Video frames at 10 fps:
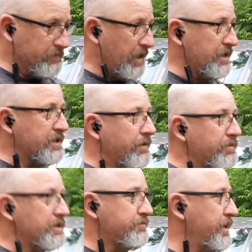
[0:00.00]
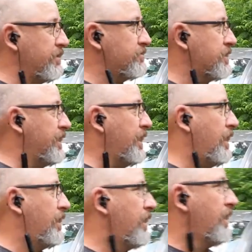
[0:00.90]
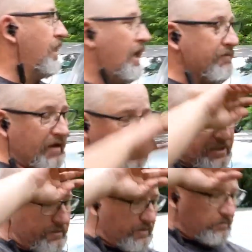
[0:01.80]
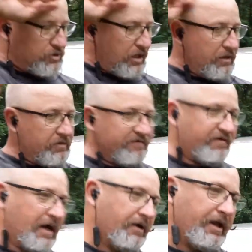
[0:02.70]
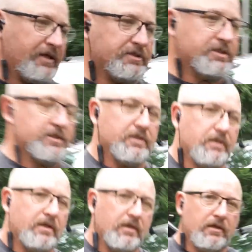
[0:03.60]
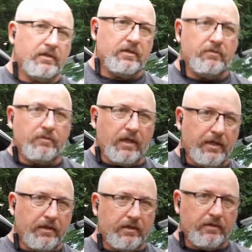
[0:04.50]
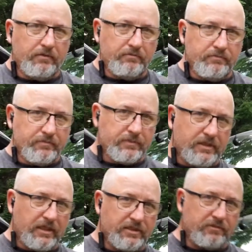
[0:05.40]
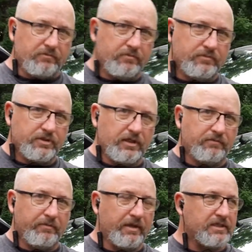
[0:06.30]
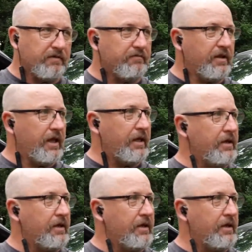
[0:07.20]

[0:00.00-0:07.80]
Yeah, Japanese beetles, and I've got something I'm trying with the fire ants. I'm gonna get some stuff to mix up with that.